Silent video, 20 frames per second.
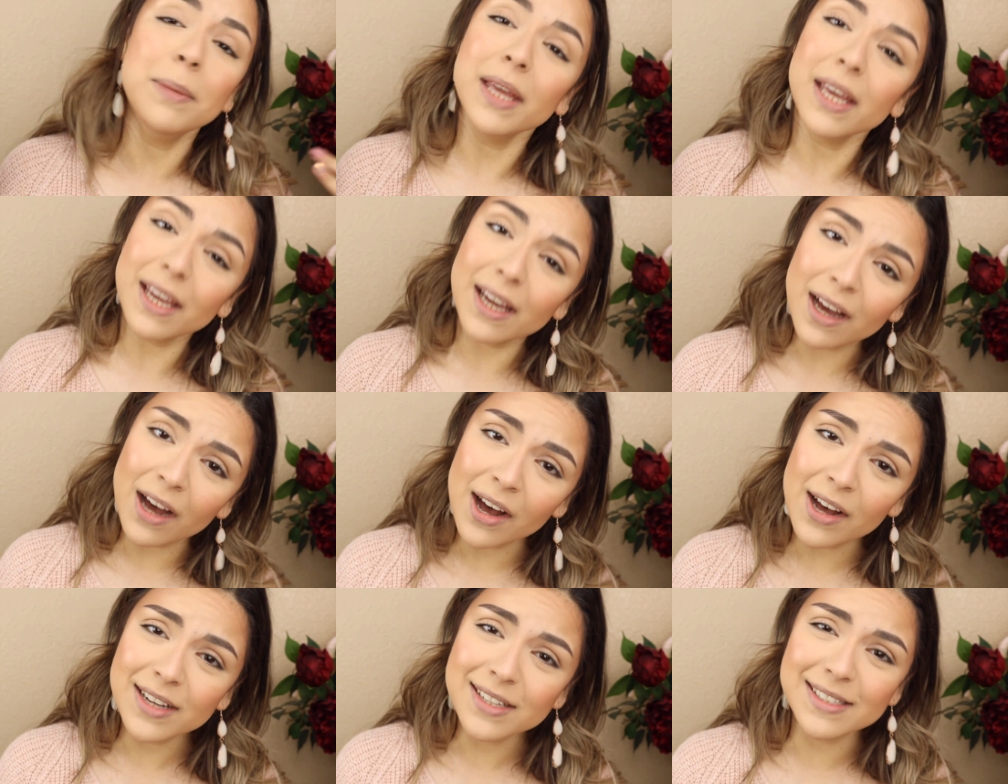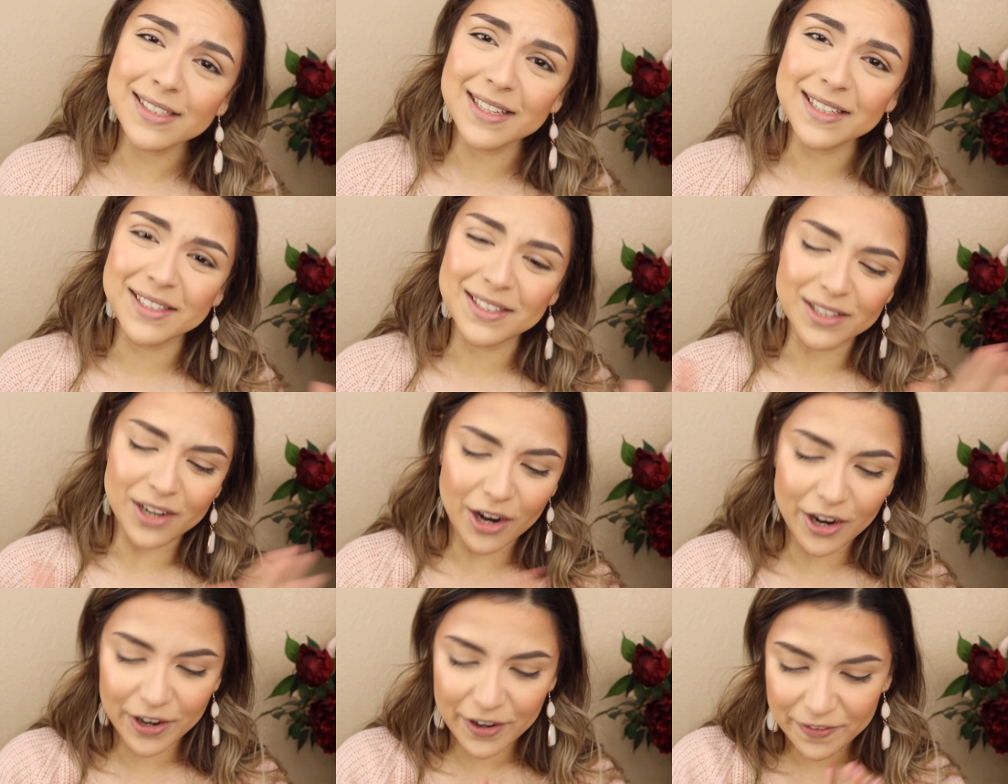because the
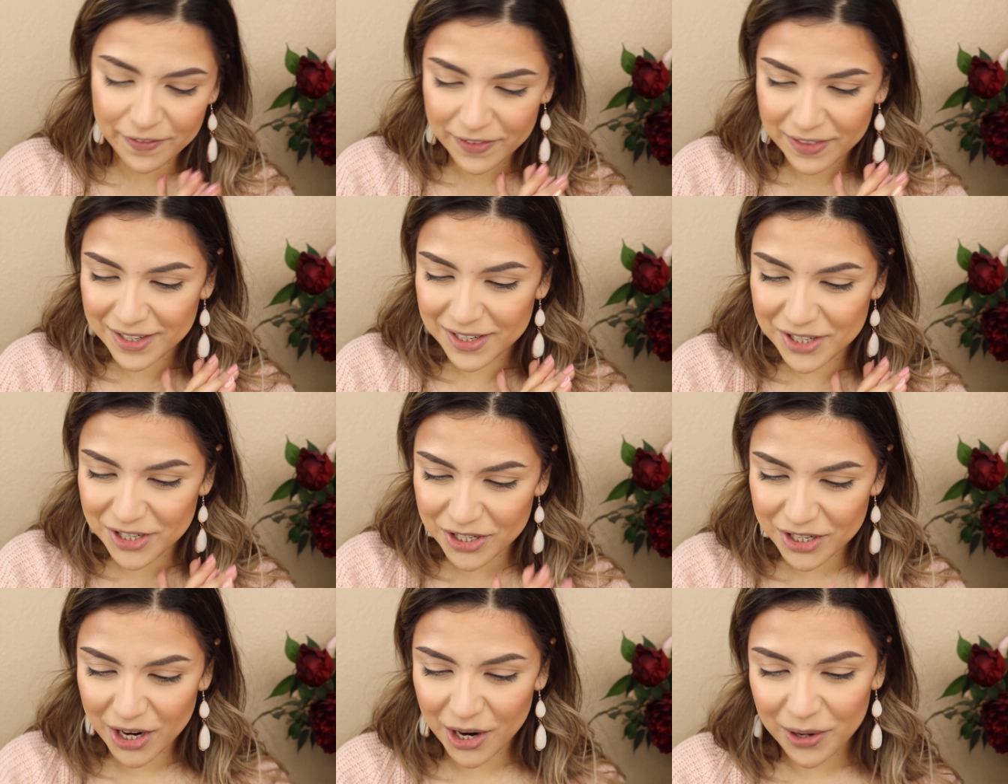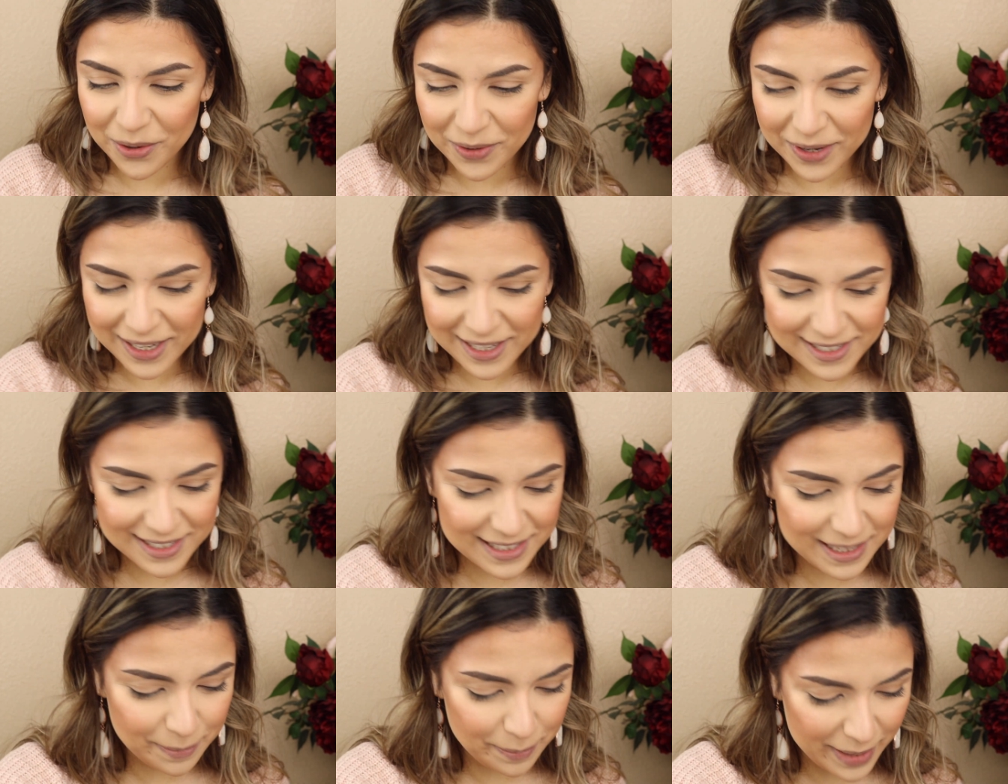star of the show is the